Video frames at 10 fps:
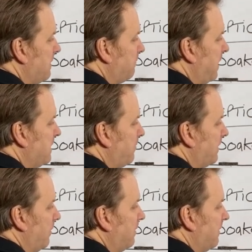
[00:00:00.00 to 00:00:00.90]
But anyway,
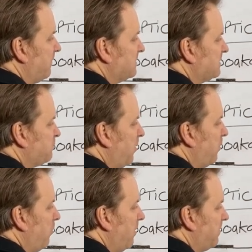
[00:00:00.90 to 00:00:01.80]
look, if I just put a
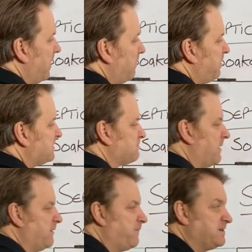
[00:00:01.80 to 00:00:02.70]
worm there, big
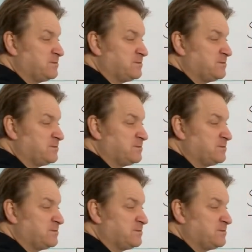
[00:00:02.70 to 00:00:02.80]
smiley face.